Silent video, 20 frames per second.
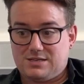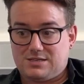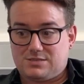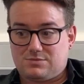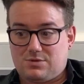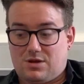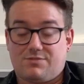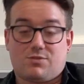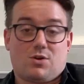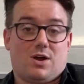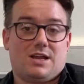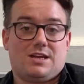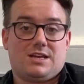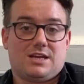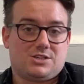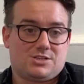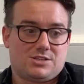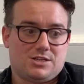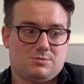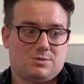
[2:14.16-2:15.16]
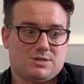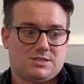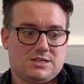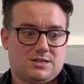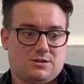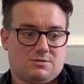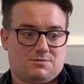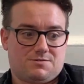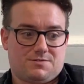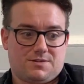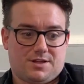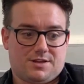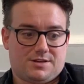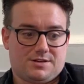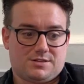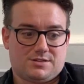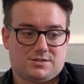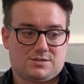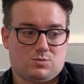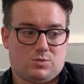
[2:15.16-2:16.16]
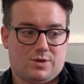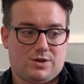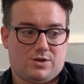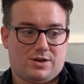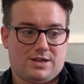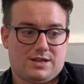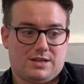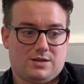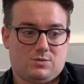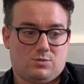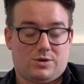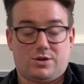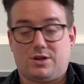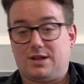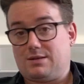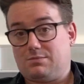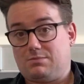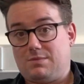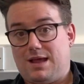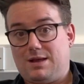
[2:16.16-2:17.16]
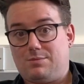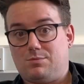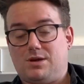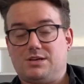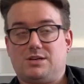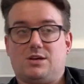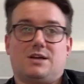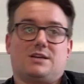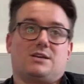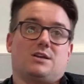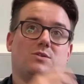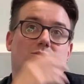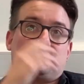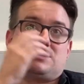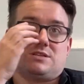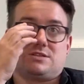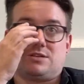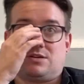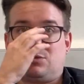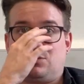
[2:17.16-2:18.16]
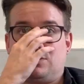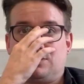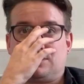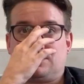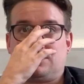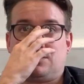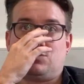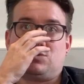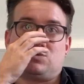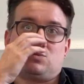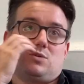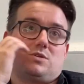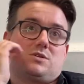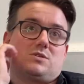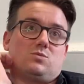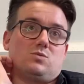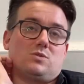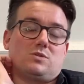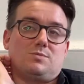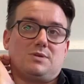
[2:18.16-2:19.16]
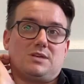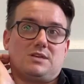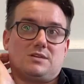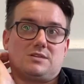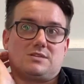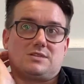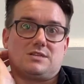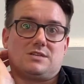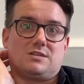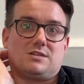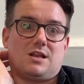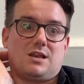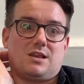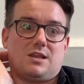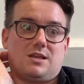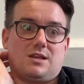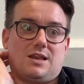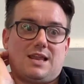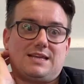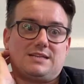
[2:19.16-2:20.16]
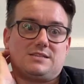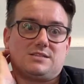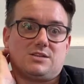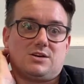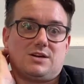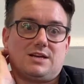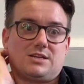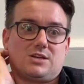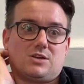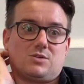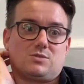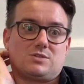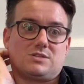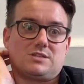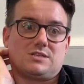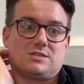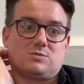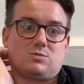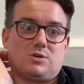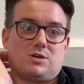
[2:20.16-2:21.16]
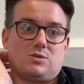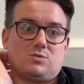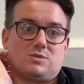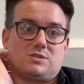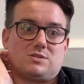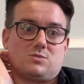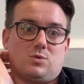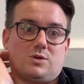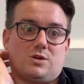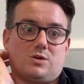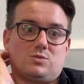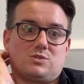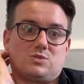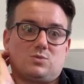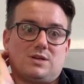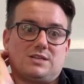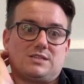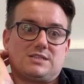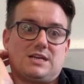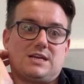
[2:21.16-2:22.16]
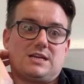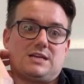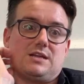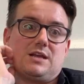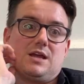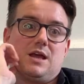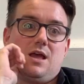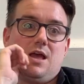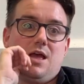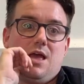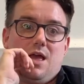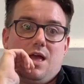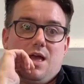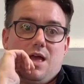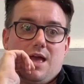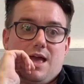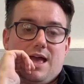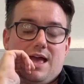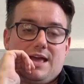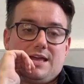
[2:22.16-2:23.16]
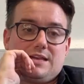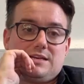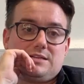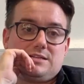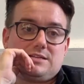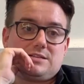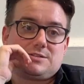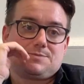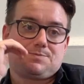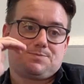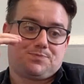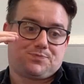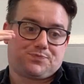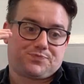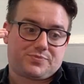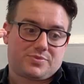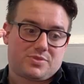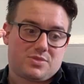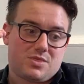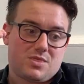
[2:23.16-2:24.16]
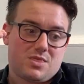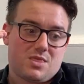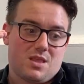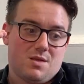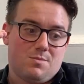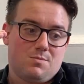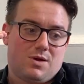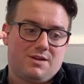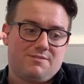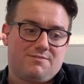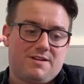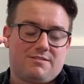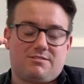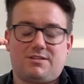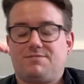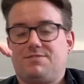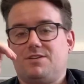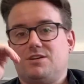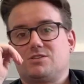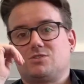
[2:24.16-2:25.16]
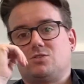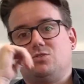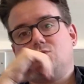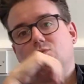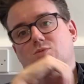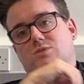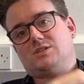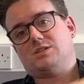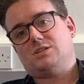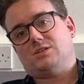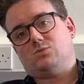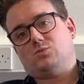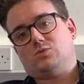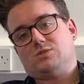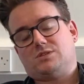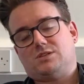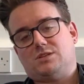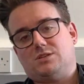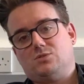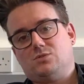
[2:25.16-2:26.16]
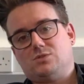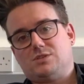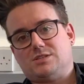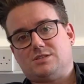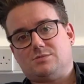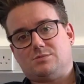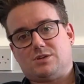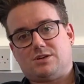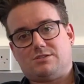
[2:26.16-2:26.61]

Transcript: I've got ADHD myself, and when I had my diagnosis, I was what would be considered a later diagnosis when I was 28, and my very first call was to the autism